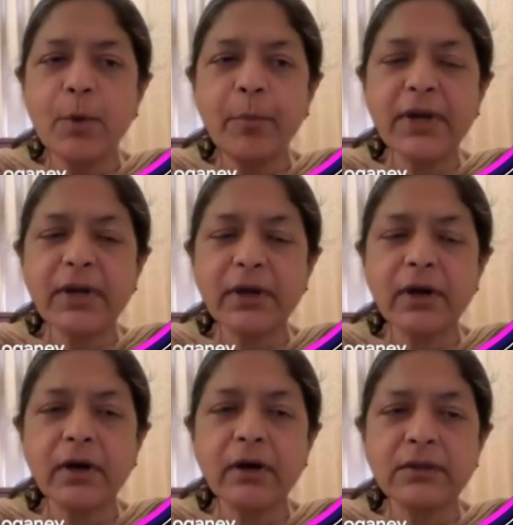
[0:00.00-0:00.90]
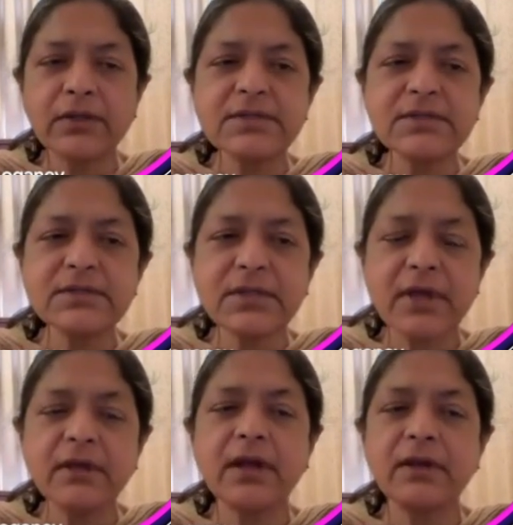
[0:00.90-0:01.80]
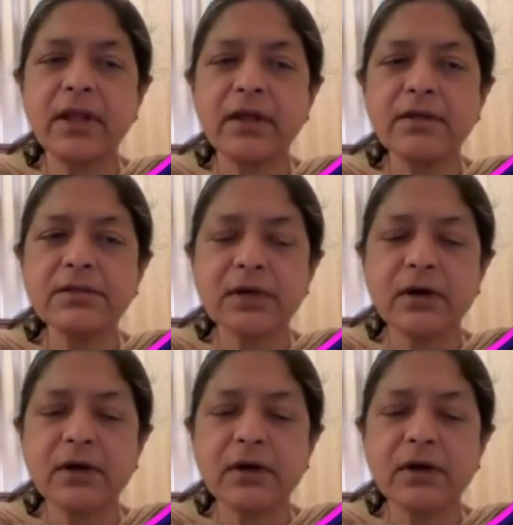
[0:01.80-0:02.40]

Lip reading: but this is saying that there is